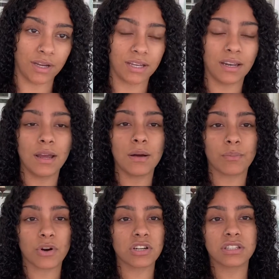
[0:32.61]
And
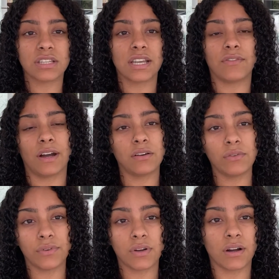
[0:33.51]
personally, if I
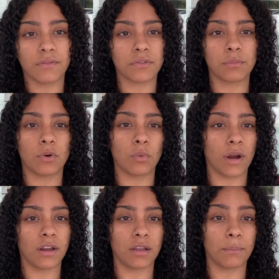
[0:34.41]
don't feel comfortable
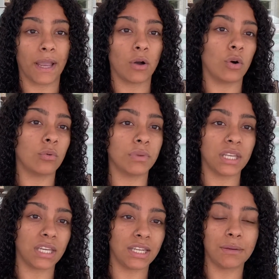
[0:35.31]
wearing my own
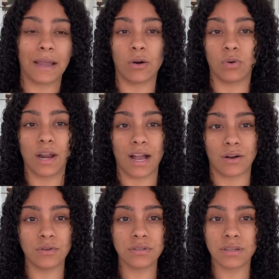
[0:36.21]
bikini in my own
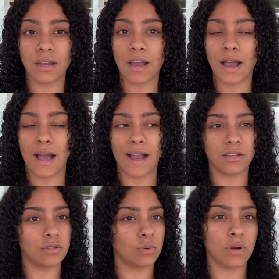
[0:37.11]
house, I
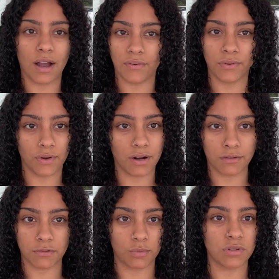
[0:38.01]
do not feel
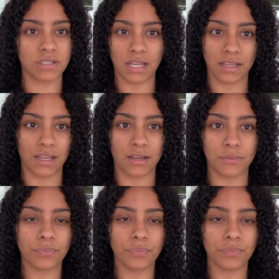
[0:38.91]
comfortable selling it.